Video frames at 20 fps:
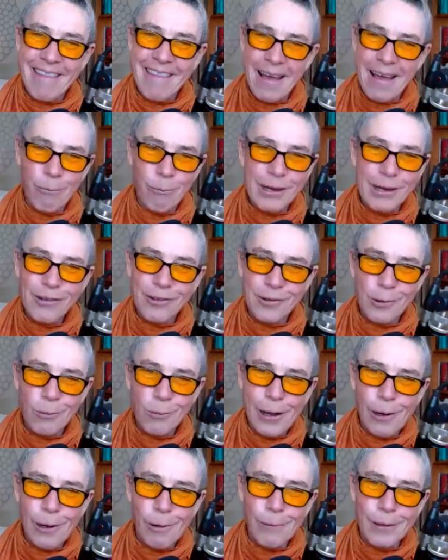And I wish
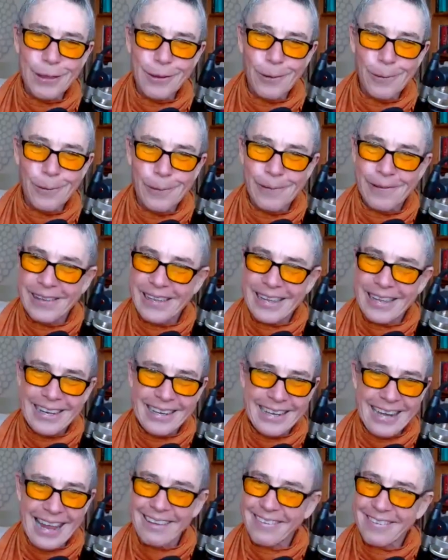you well with your
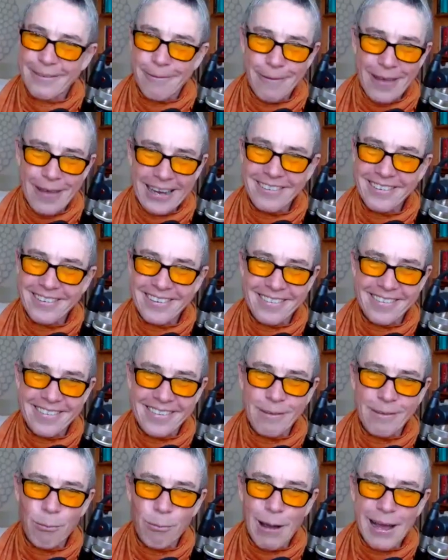next
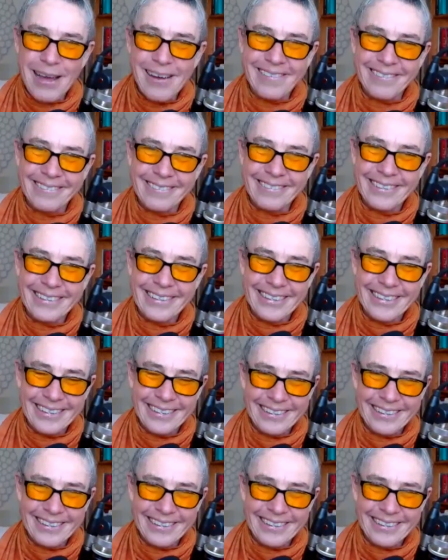ventures as well.